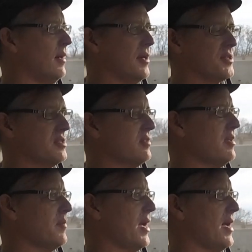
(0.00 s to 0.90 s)
I'll still
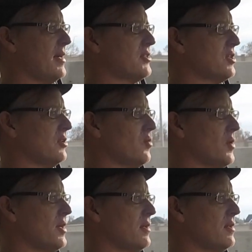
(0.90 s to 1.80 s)
keep my hands on the
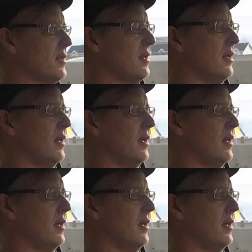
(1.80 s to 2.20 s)
wheel,